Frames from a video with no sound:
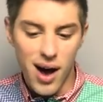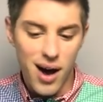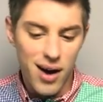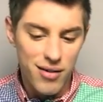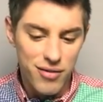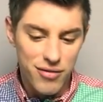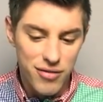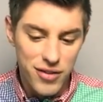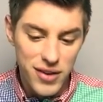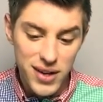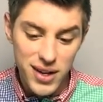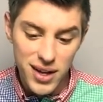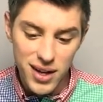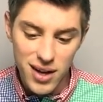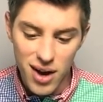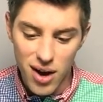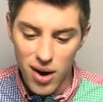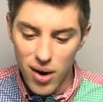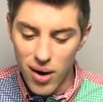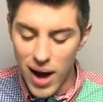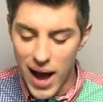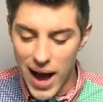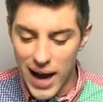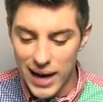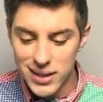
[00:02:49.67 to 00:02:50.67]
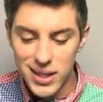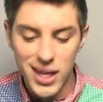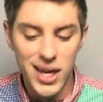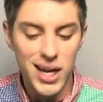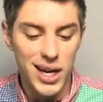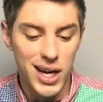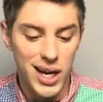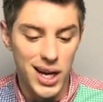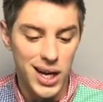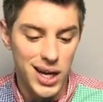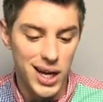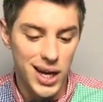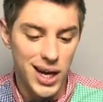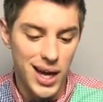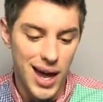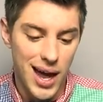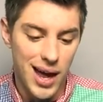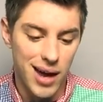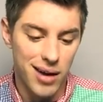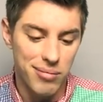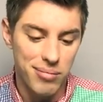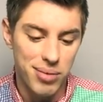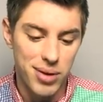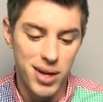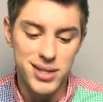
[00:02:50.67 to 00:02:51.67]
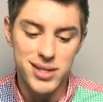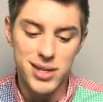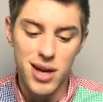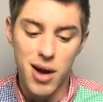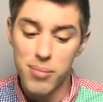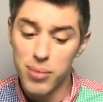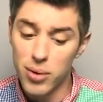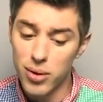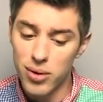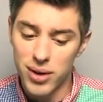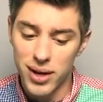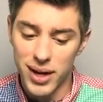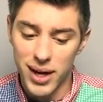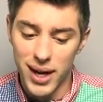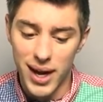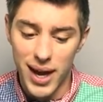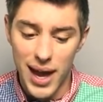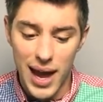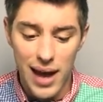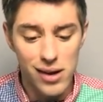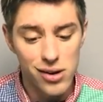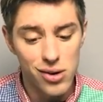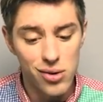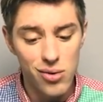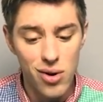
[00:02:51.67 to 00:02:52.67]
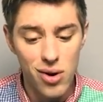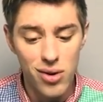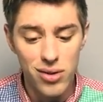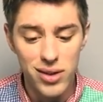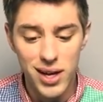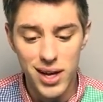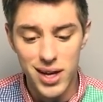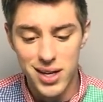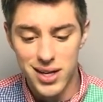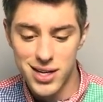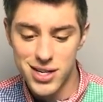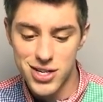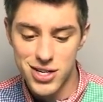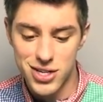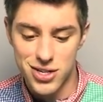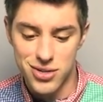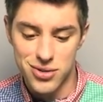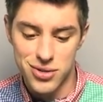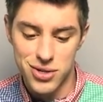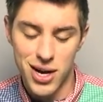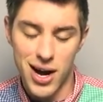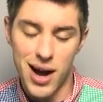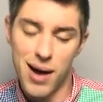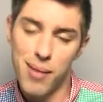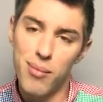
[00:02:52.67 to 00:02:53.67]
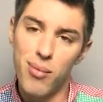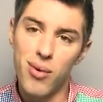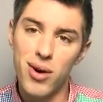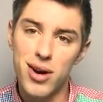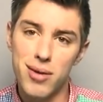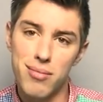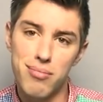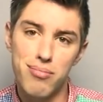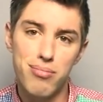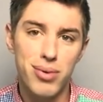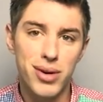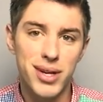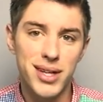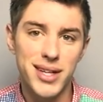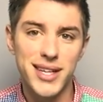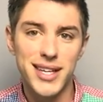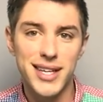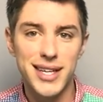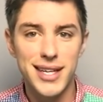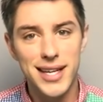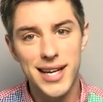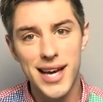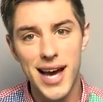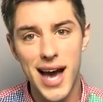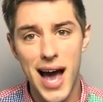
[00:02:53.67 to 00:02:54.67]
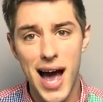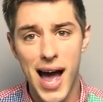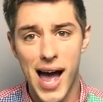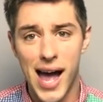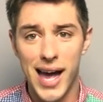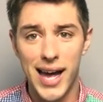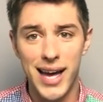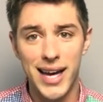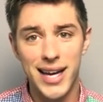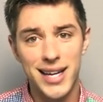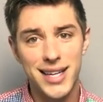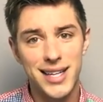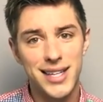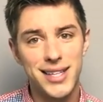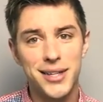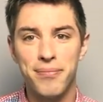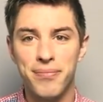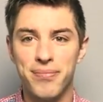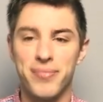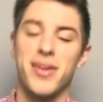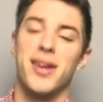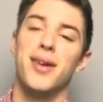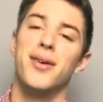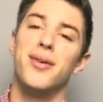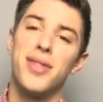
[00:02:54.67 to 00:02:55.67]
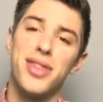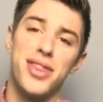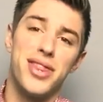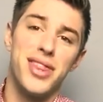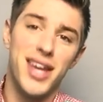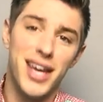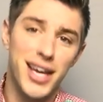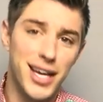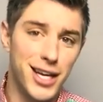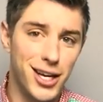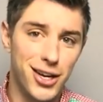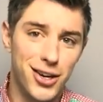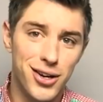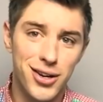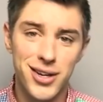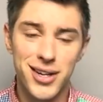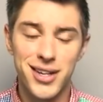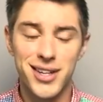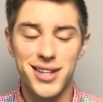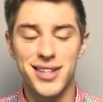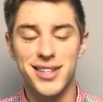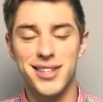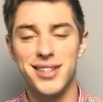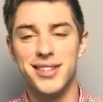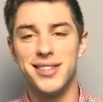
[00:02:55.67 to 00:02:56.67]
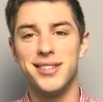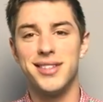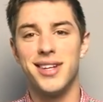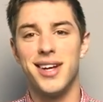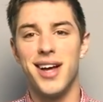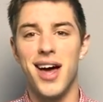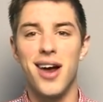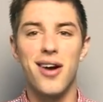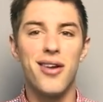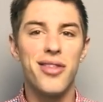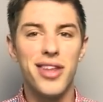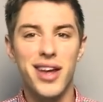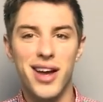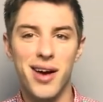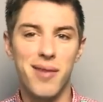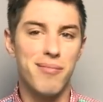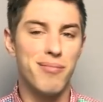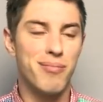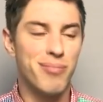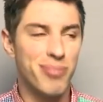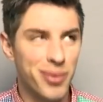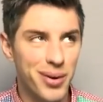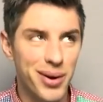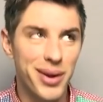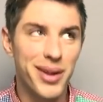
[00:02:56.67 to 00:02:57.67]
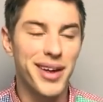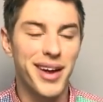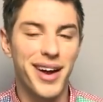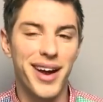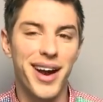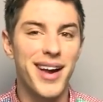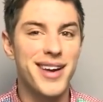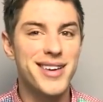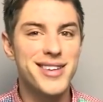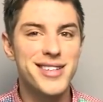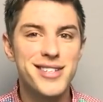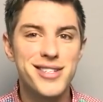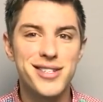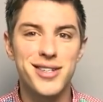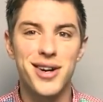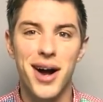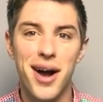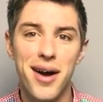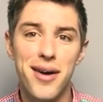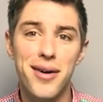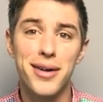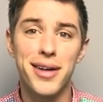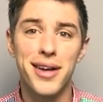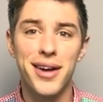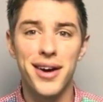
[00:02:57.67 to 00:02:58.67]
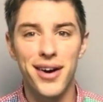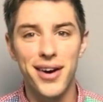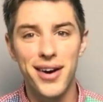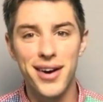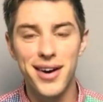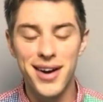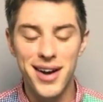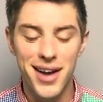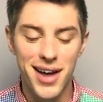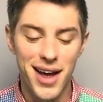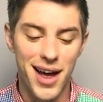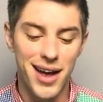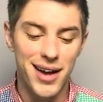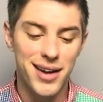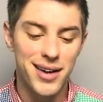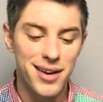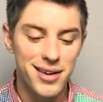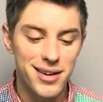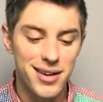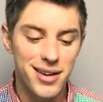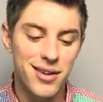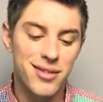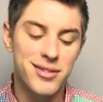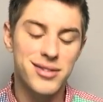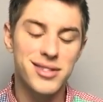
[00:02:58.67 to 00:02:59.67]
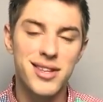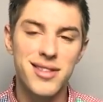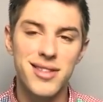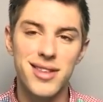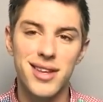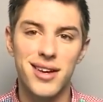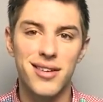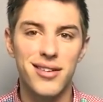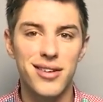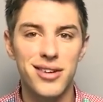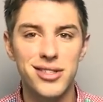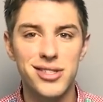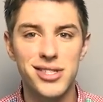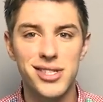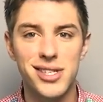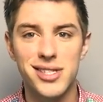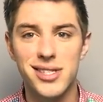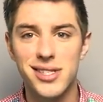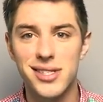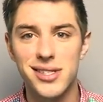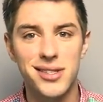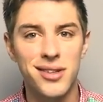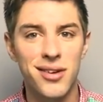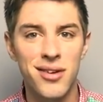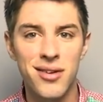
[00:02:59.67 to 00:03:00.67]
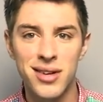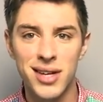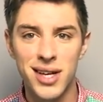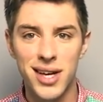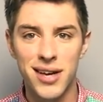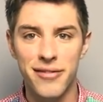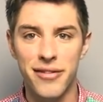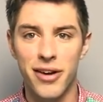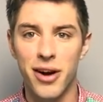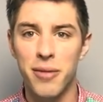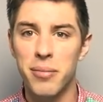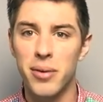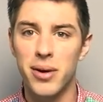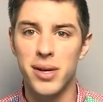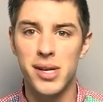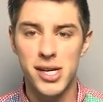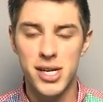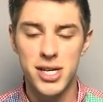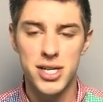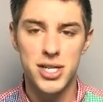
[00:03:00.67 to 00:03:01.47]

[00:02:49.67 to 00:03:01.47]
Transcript: a video, act like an idiot, and plus uploading it, and do all the edition job. What a brilliant guy. Well, thank you. I don't think I'm brilliant, I just try really hard. And, you know, Cynthia Rosas, don't give up on